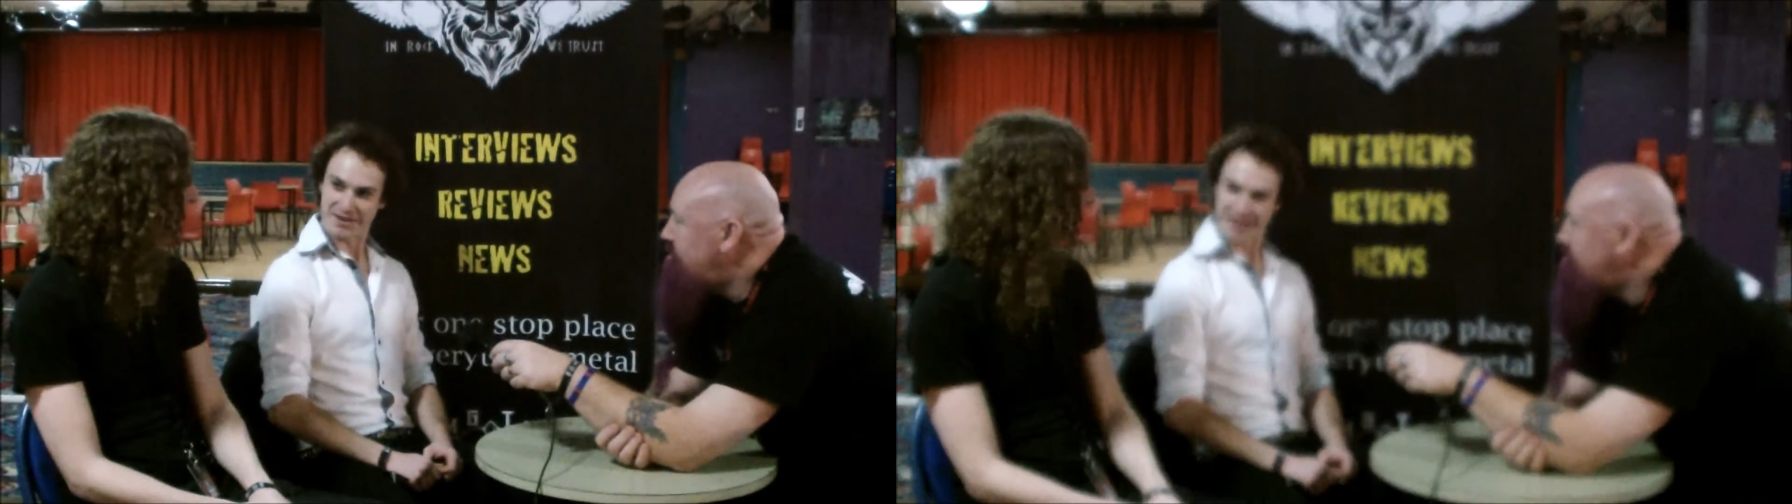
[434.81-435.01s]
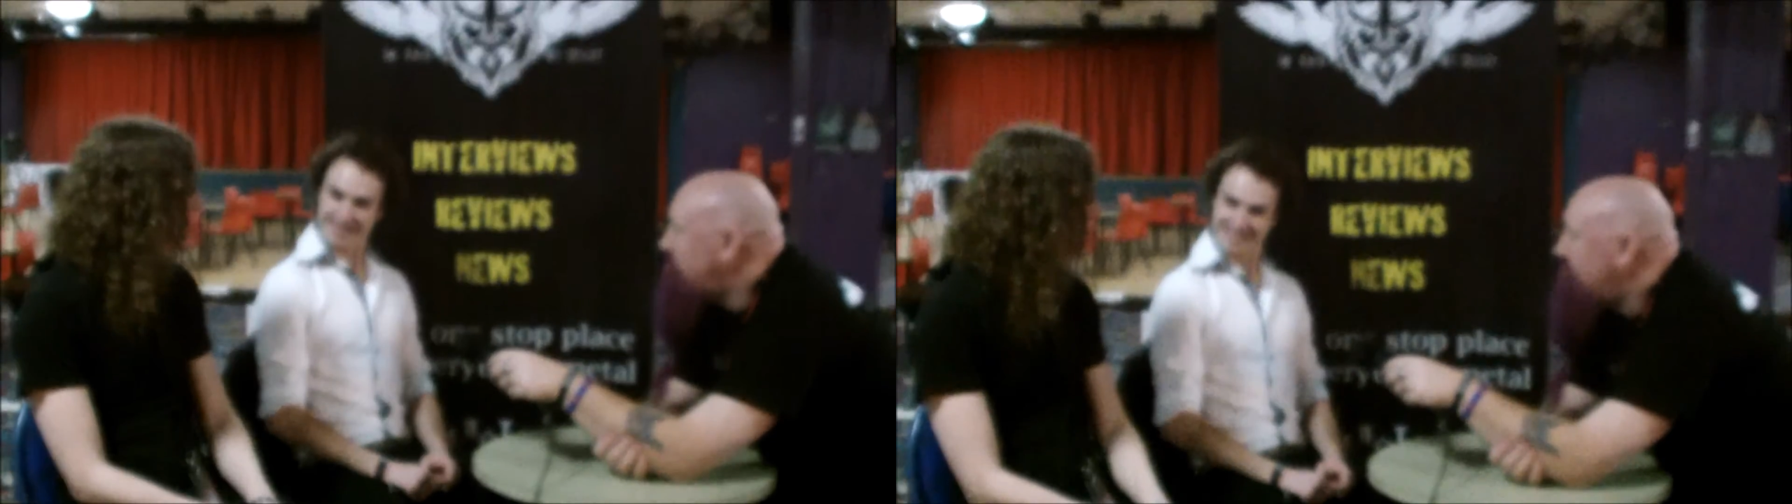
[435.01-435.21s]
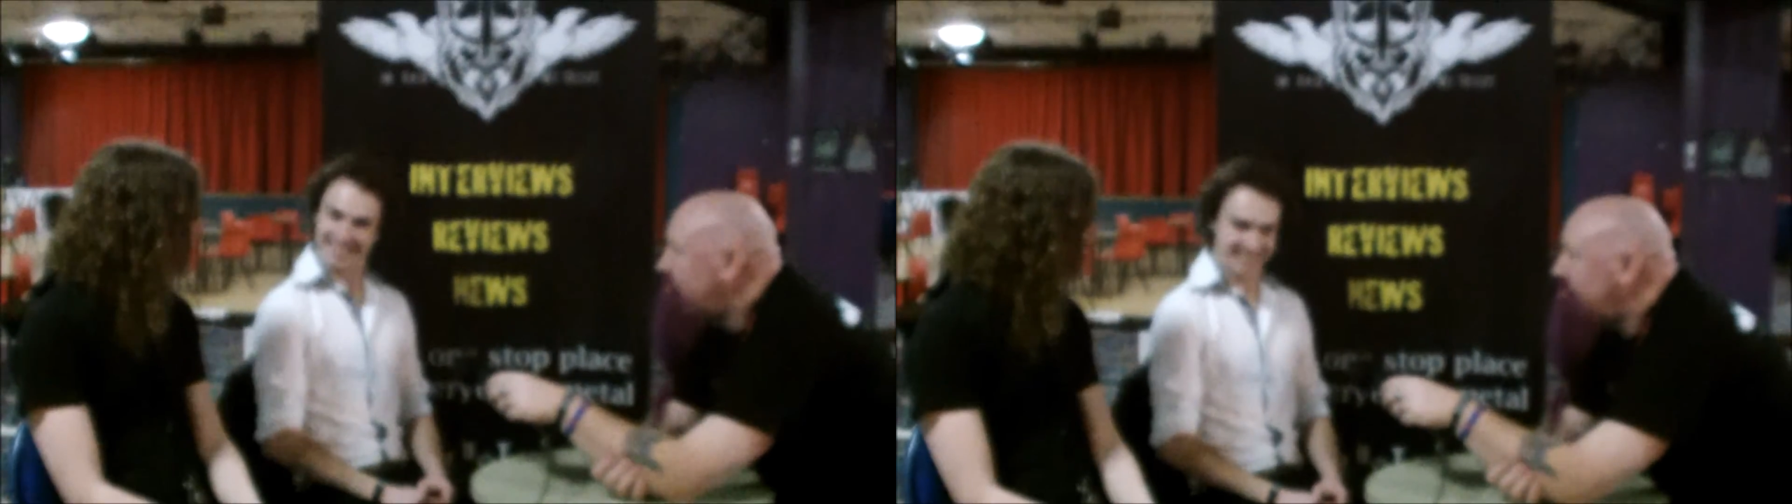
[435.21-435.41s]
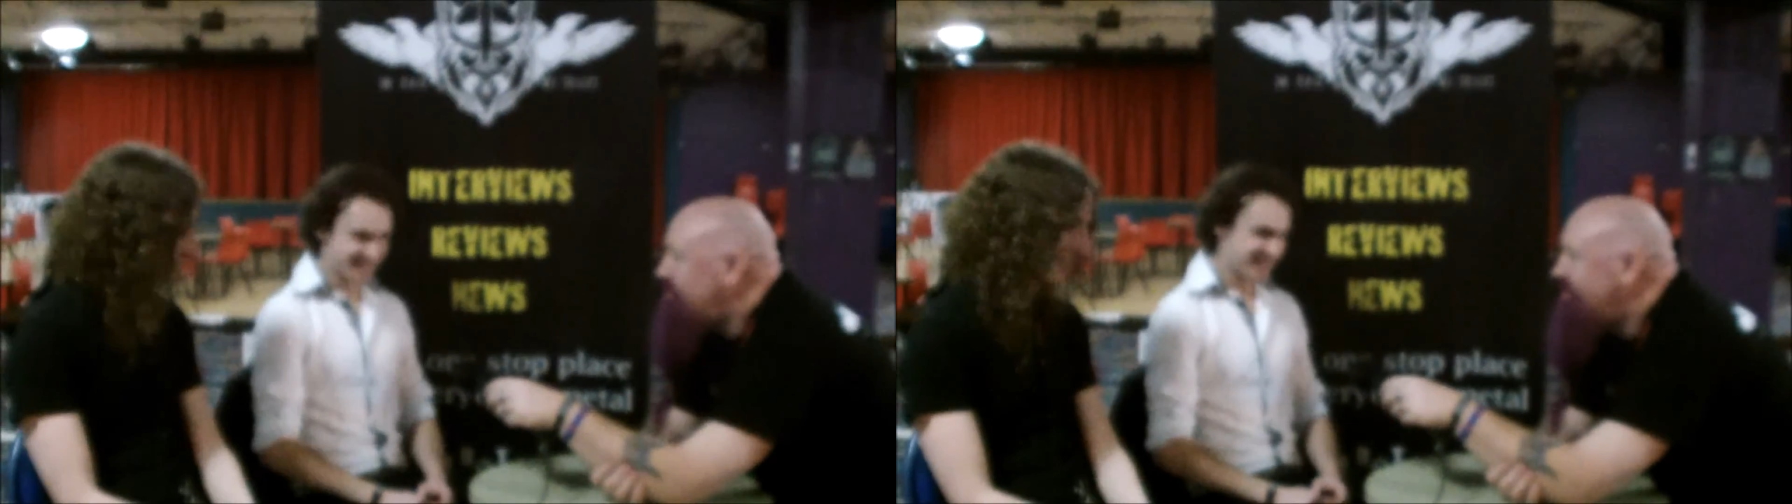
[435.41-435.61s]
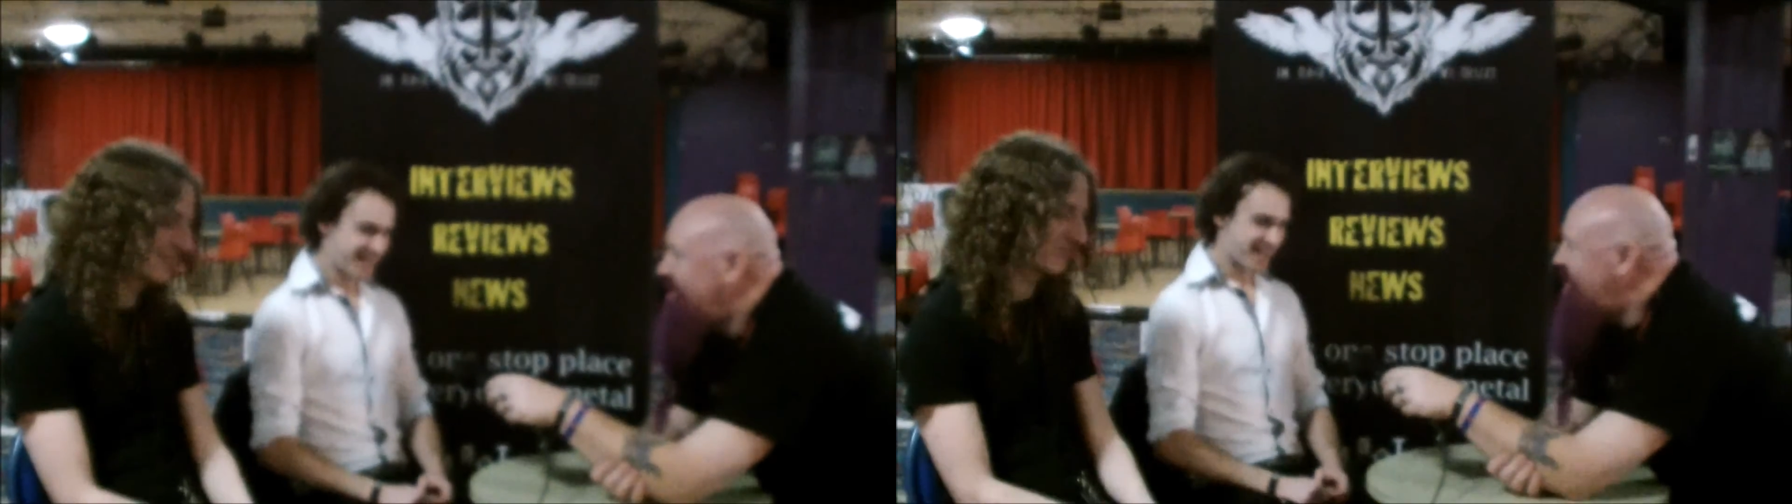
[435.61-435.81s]
days.
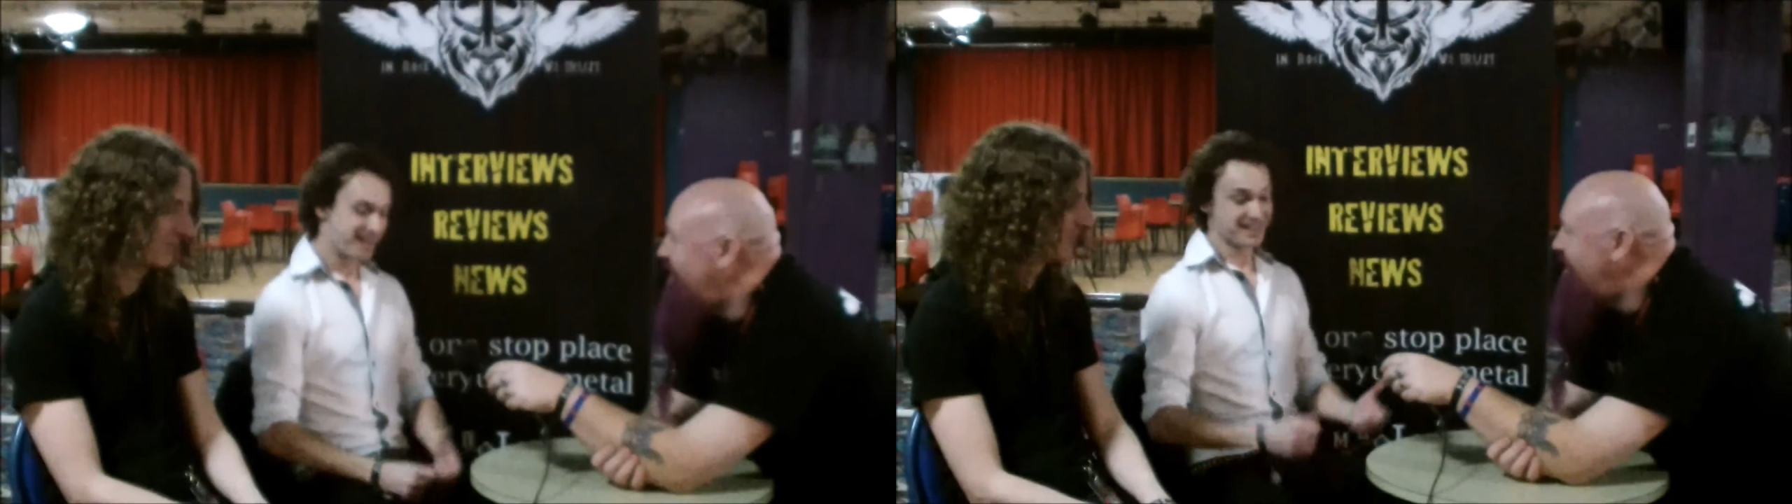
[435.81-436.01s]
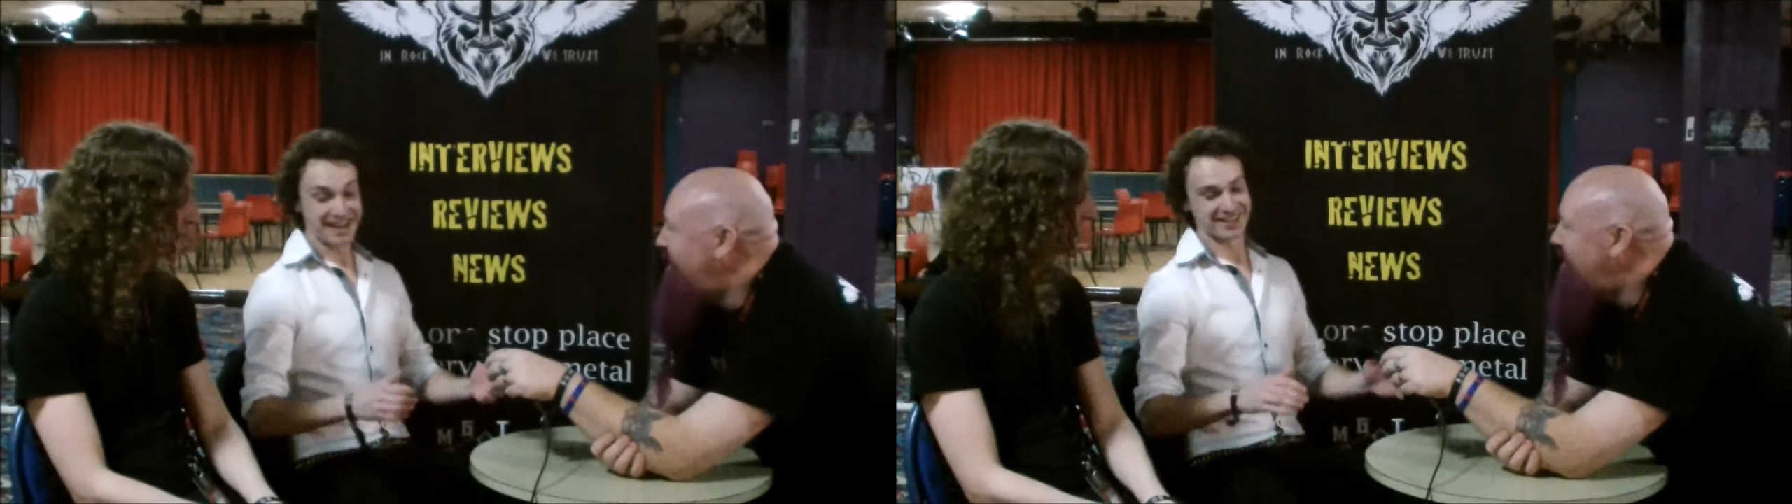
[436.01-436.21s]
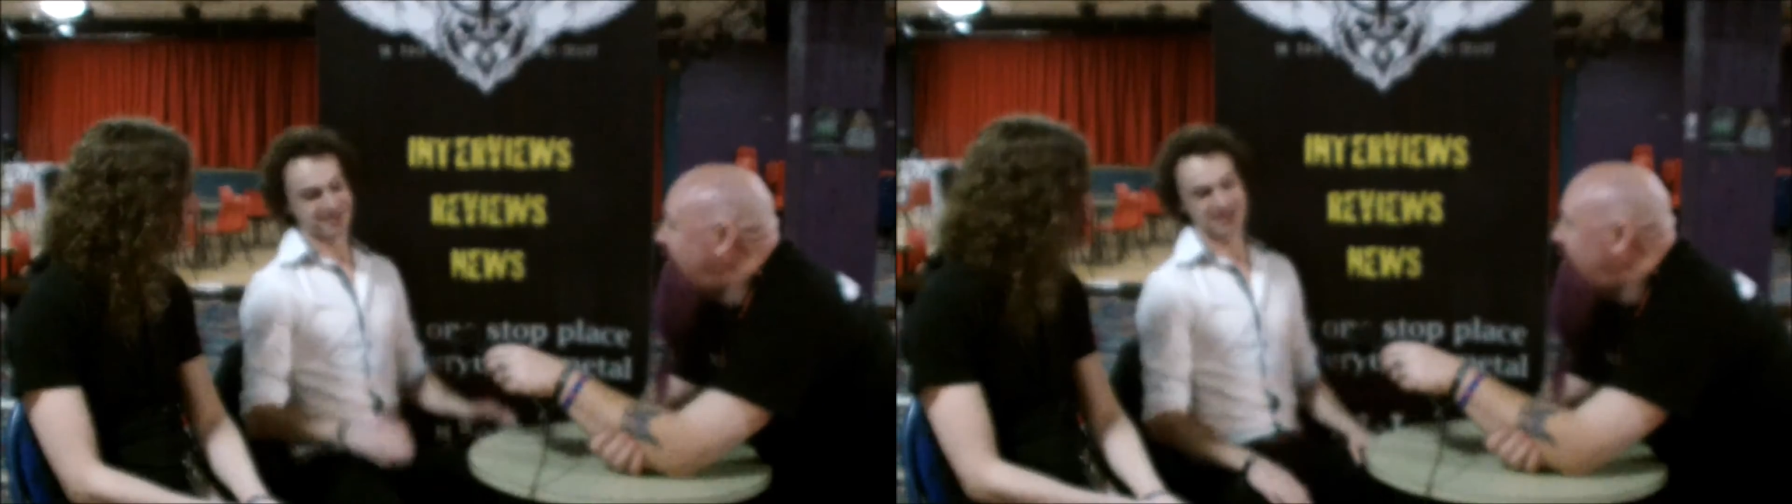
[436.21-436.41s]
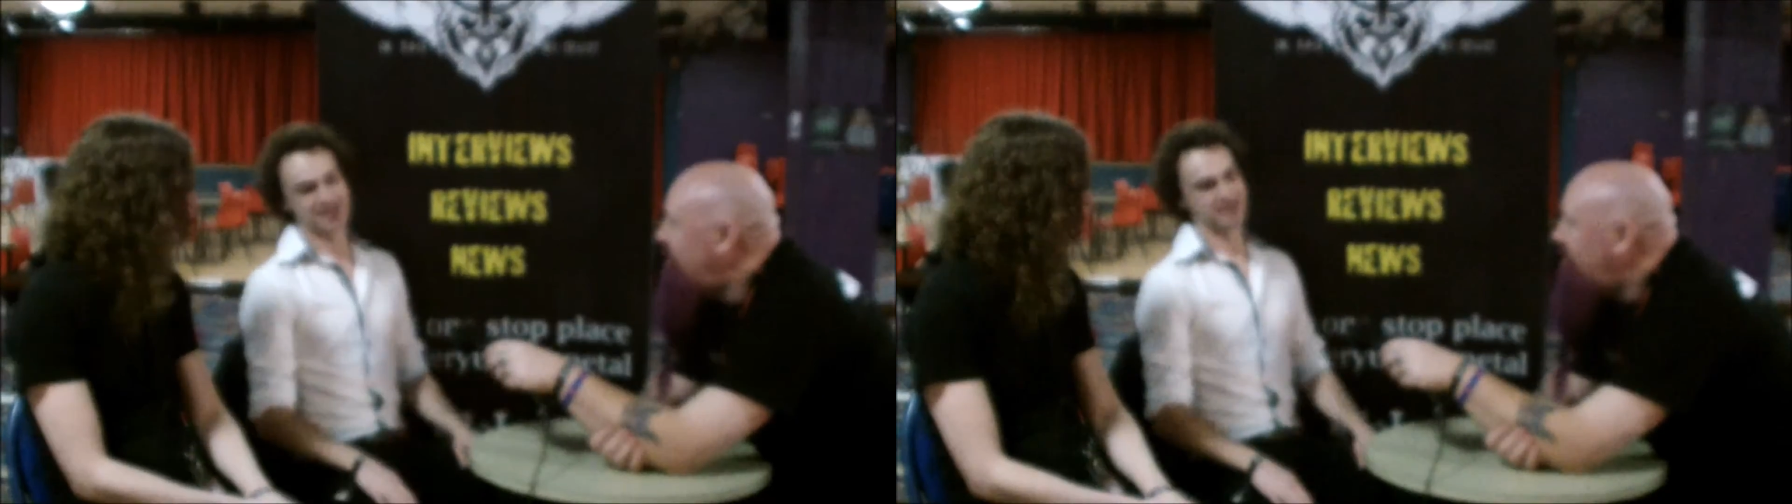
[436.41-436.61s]
And yeah, we